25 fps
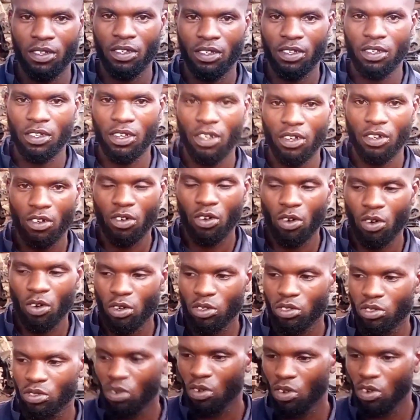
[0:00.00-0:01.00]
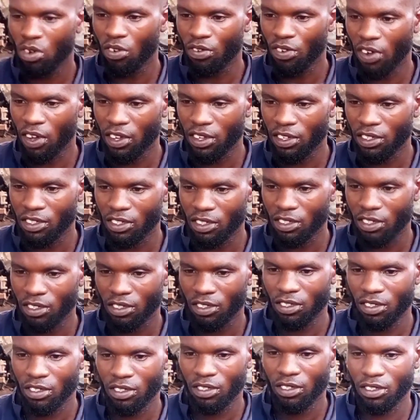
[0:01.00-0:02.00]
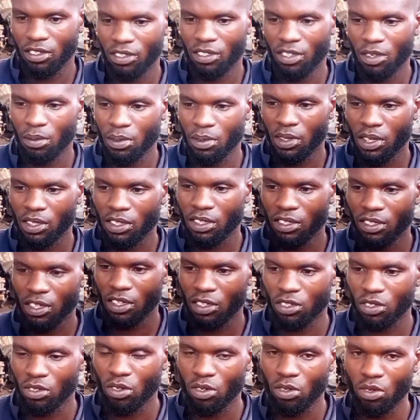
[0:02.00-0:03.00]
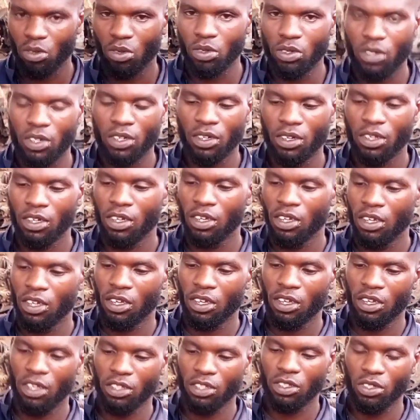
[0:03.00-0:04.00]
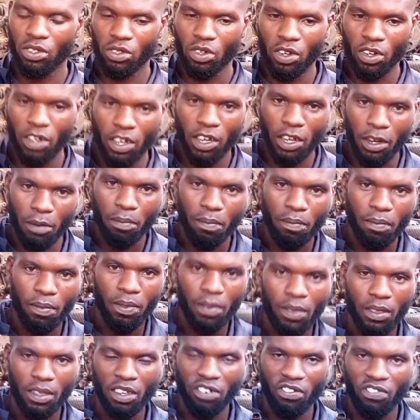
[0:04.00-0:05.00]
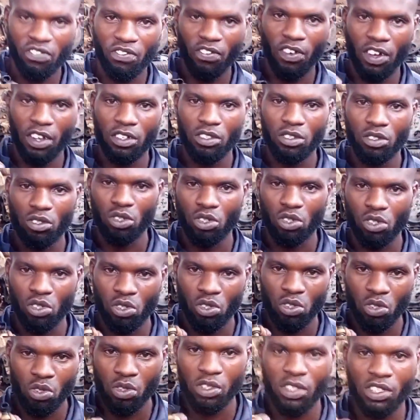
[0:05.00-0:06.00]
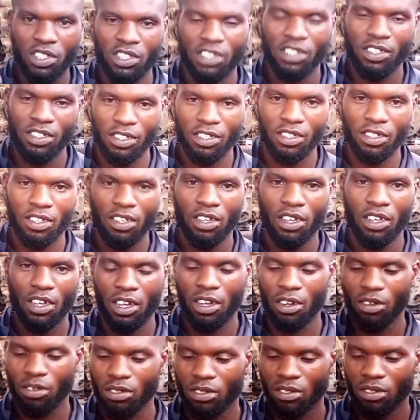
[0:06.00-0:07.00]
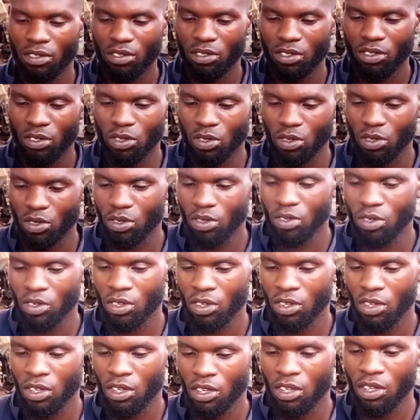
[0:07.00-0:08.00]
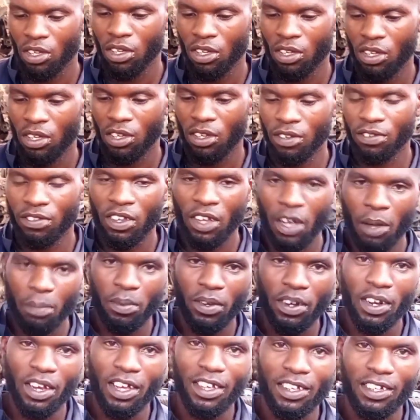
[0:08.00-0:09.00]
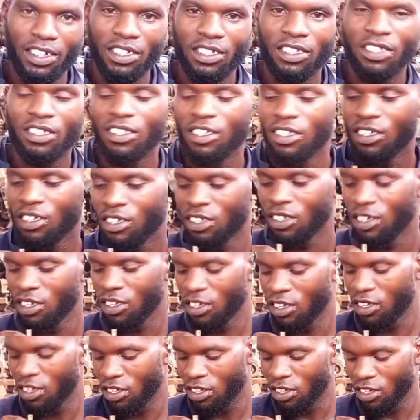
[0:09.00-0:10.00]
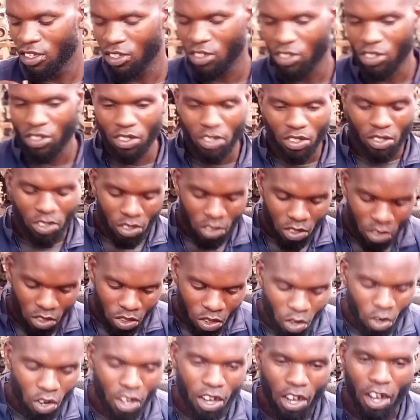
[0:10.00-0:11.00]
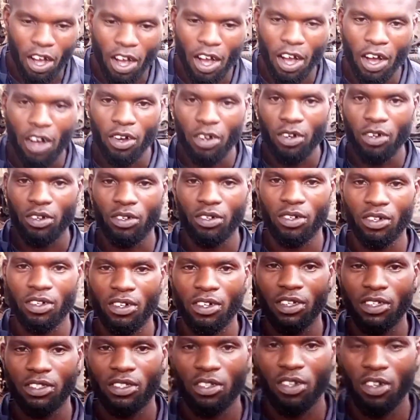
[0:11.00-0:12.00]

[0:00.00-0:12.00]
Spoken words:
it can cause overheating. Temperature sensor is not good. It will not help the fan shoot out. So it happen like this, your car will create